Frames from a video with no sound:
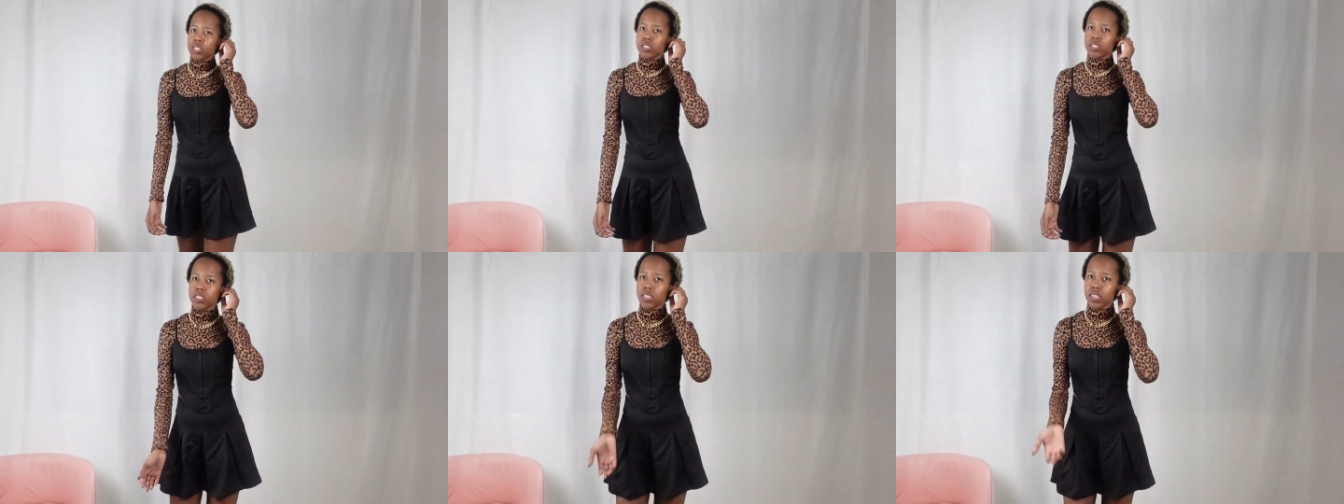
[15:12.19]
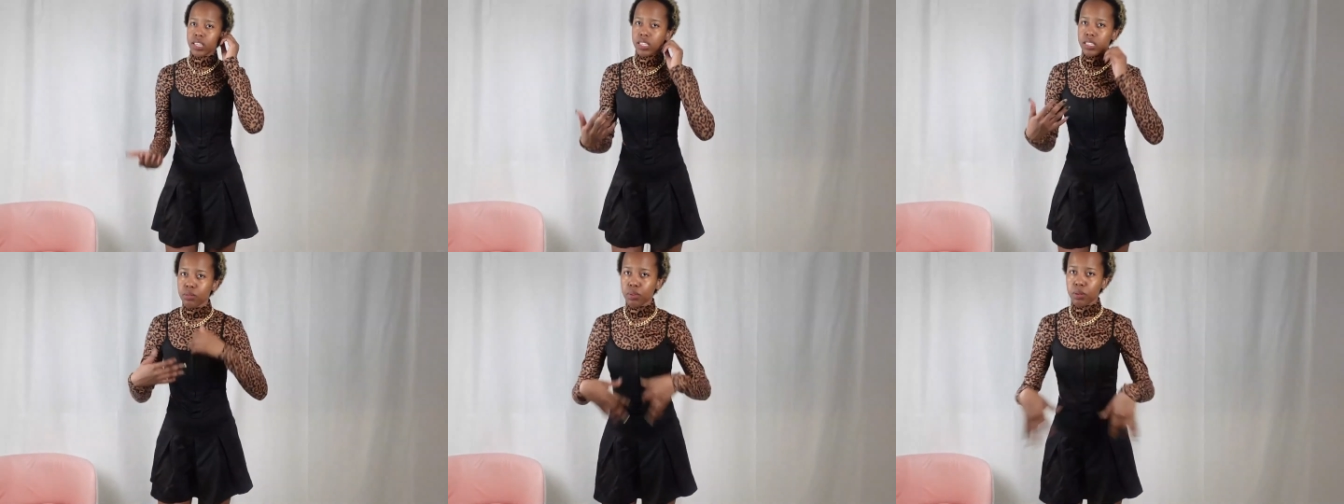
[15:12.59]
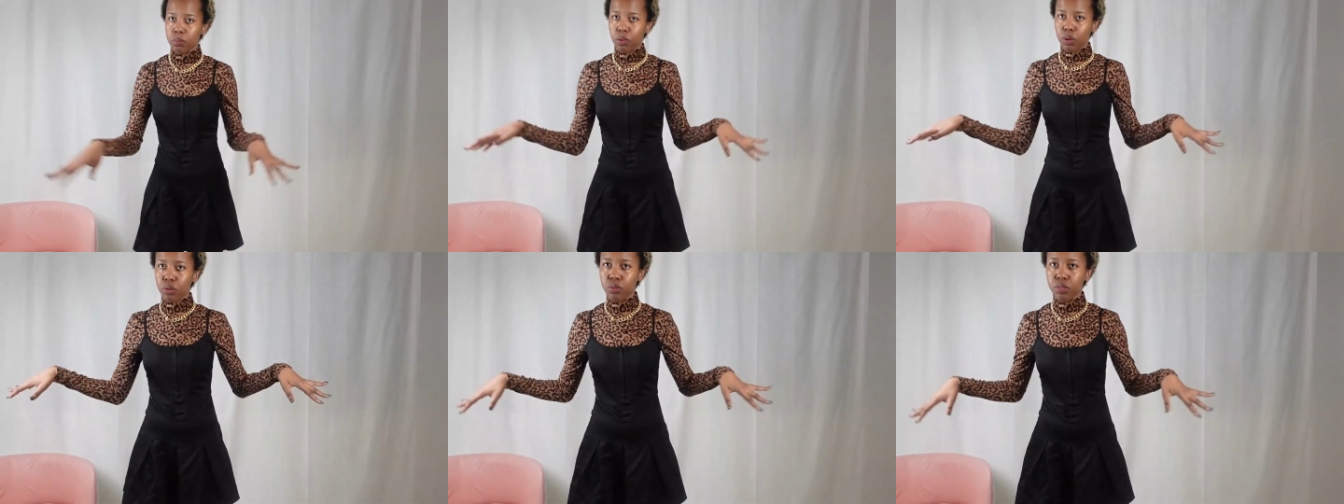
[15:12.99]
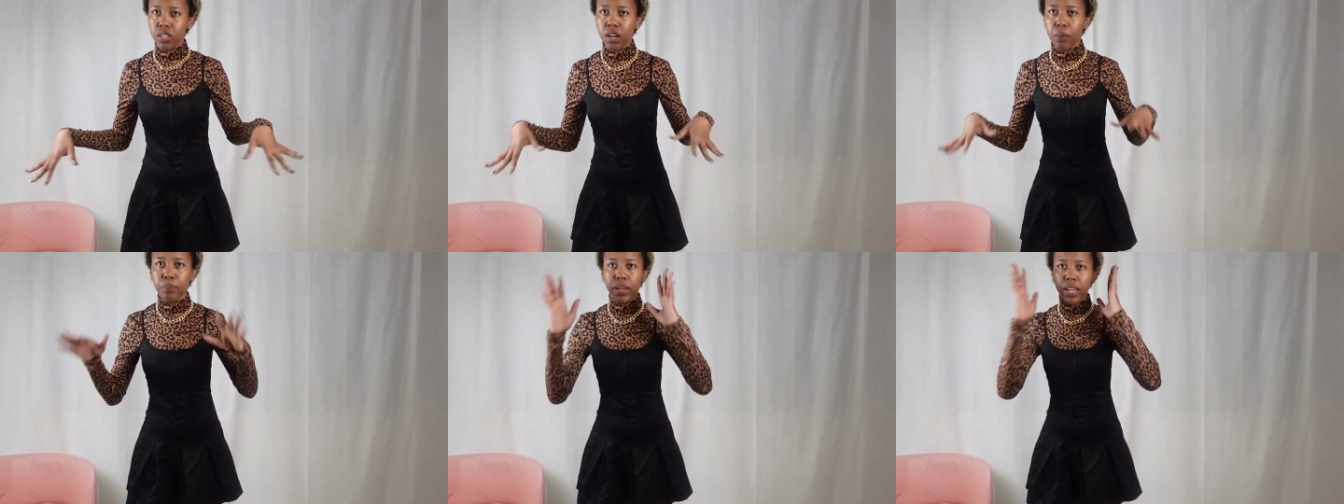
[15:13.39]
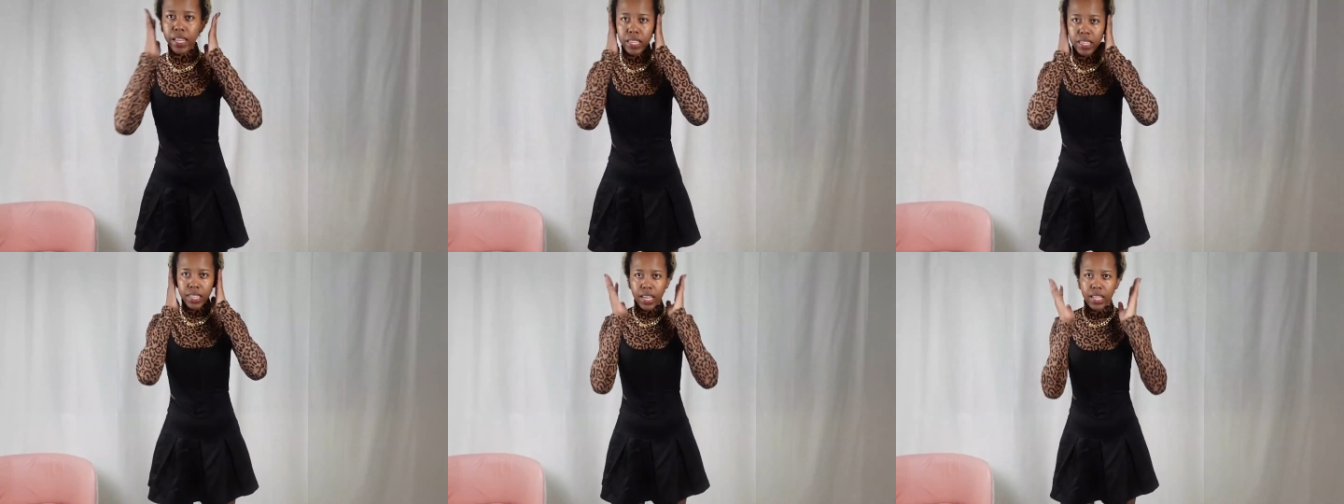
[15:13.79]
just in case the wind blows up but
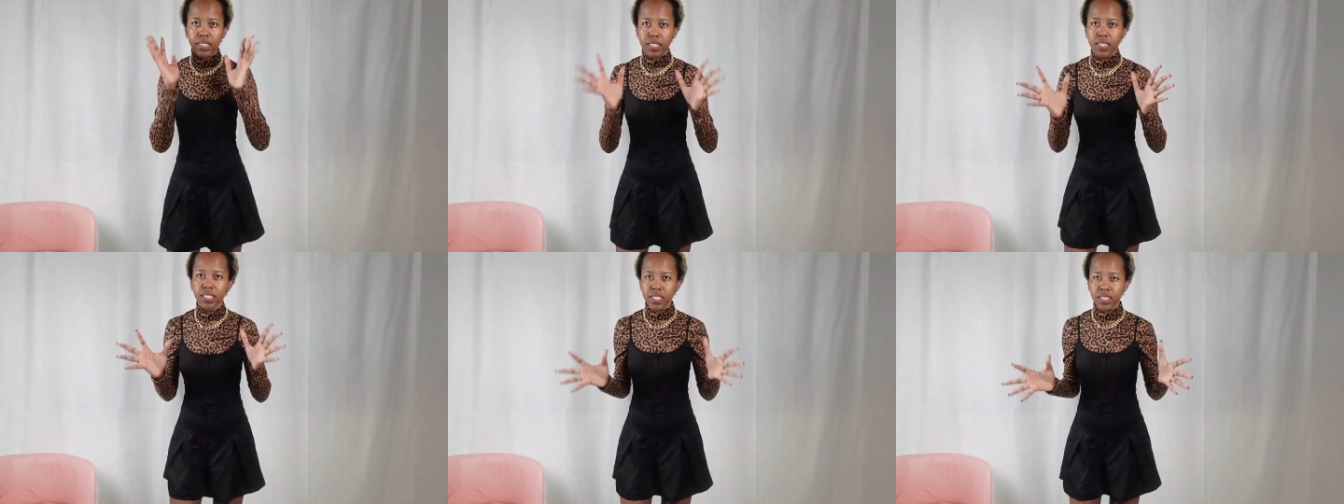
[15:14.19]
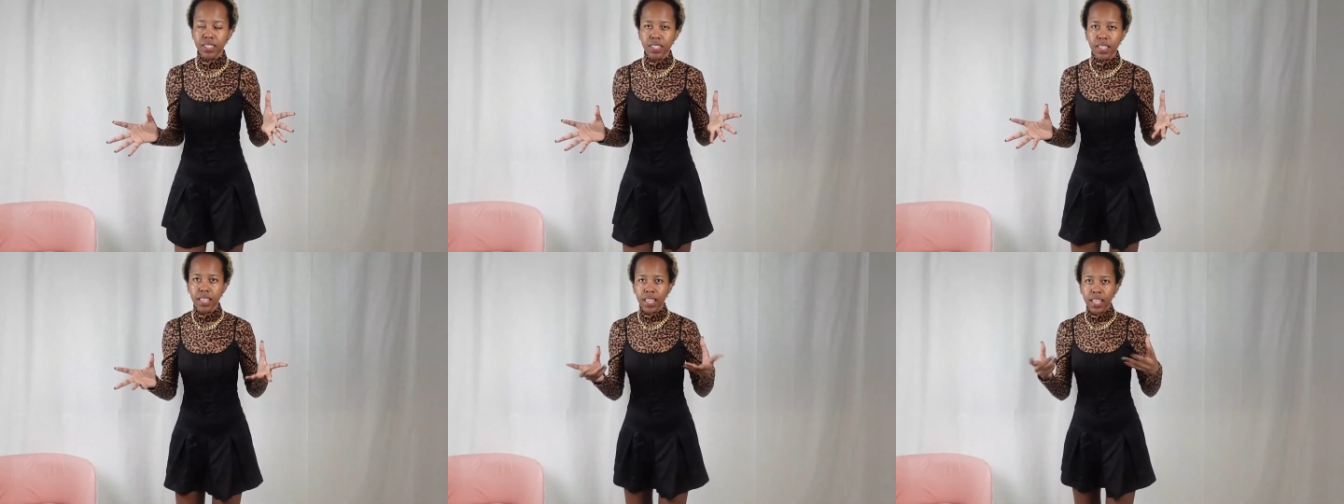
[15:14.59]
like yeah this is